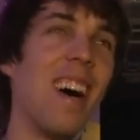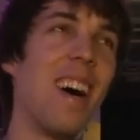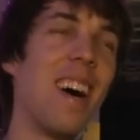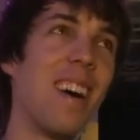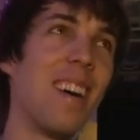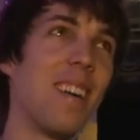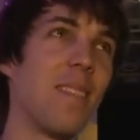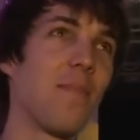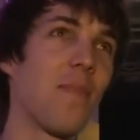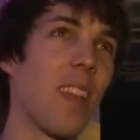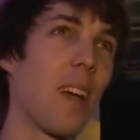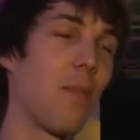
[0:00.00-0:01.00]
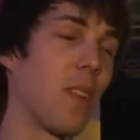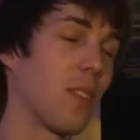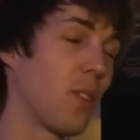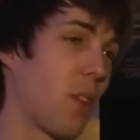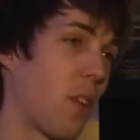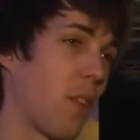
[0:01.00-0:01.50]
I
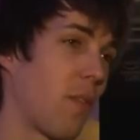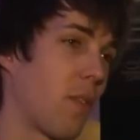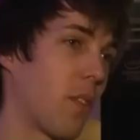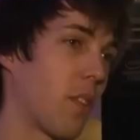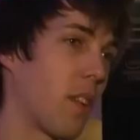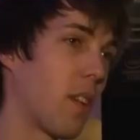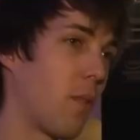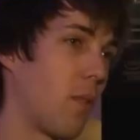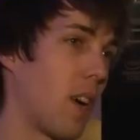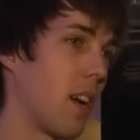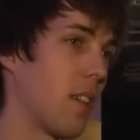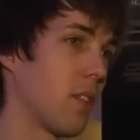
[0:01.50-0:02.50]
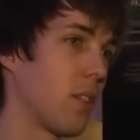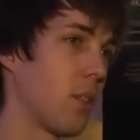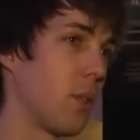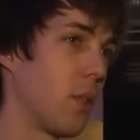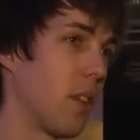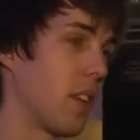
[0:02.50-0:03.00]
want to go for a while
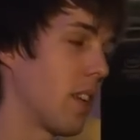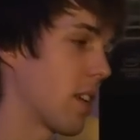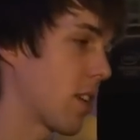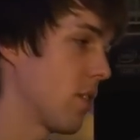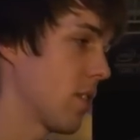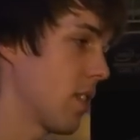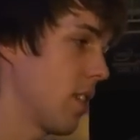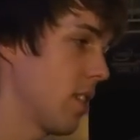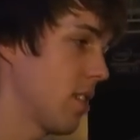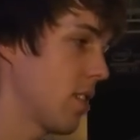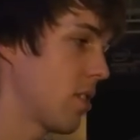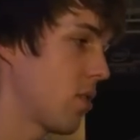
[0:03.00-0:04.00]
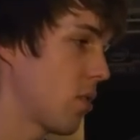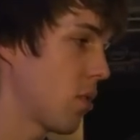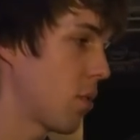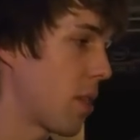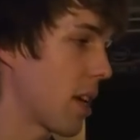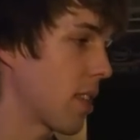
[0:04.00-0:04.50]
to another continent
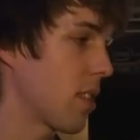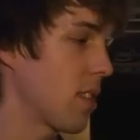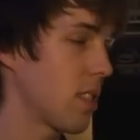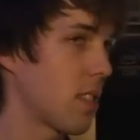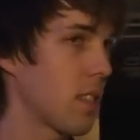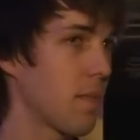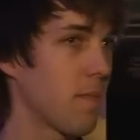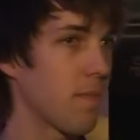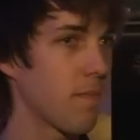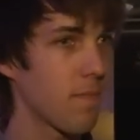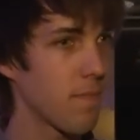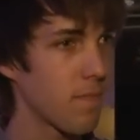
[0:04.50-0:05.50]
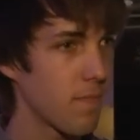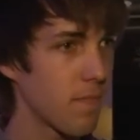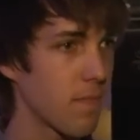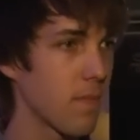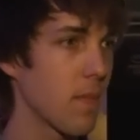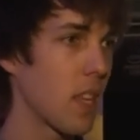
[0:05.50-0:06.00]
to practice.
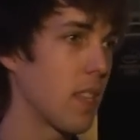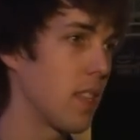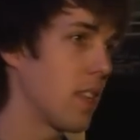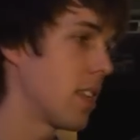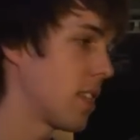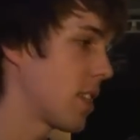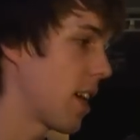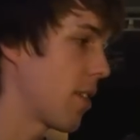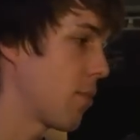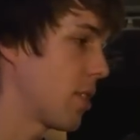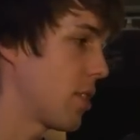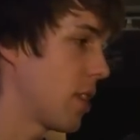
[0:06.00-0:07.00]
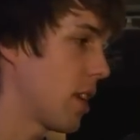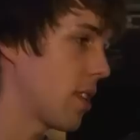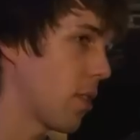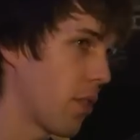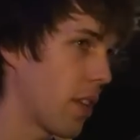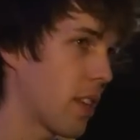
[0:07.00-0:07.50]
Didn't decide which yet.
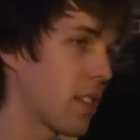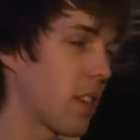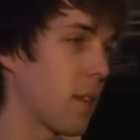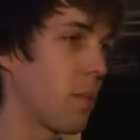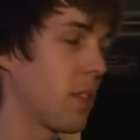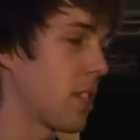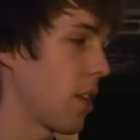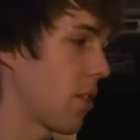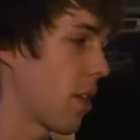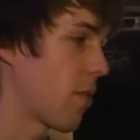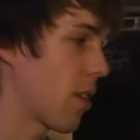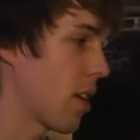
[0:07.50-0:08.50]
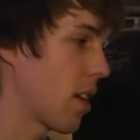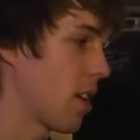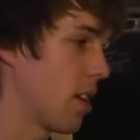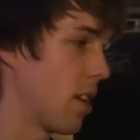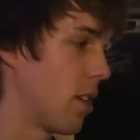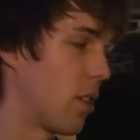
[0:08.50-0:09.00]
Don't think it's going to be South Africa
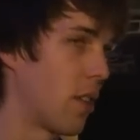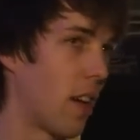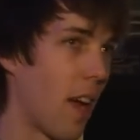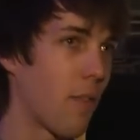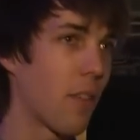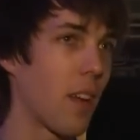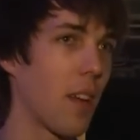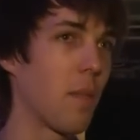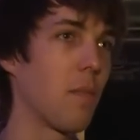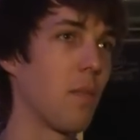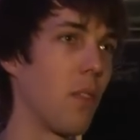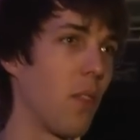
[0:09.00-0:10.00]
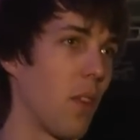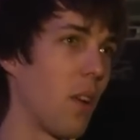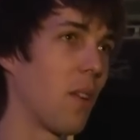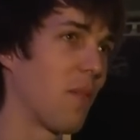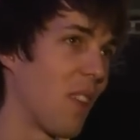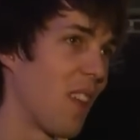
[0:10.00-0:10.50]
or Africa,
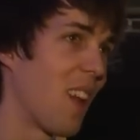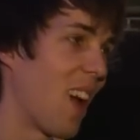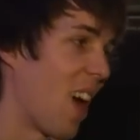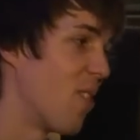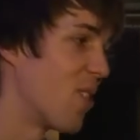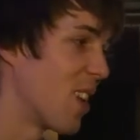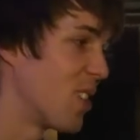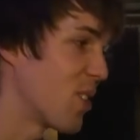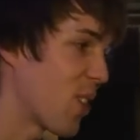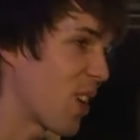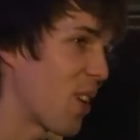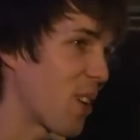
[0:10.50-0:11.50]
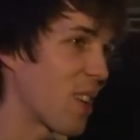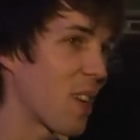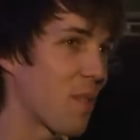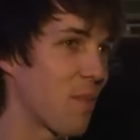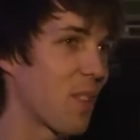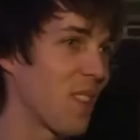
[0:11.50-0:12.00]
although I would enjoy going
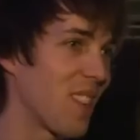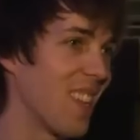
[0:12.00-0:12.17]
there, but